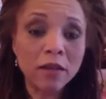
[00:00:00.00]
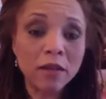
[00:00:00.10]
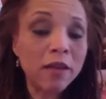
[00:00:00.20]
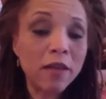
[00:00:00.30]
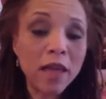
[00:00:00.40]

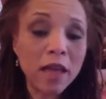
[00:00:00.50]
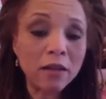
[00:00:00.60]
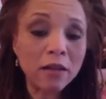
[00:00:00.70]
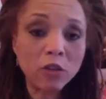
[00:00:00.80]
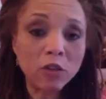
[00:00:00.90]
Again,
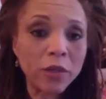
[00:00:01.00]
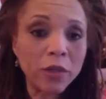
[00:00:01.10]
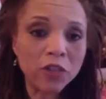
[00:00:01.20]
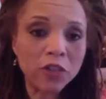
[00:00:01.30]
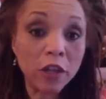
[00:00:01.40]
it's going to
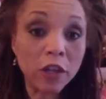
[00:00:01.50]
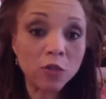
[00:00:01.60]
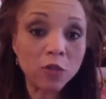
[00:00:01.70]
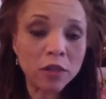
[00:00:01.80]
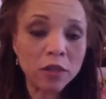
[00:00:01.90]
change
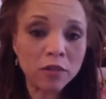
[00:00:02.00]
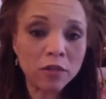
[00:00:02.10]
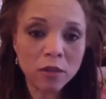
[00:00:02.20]
because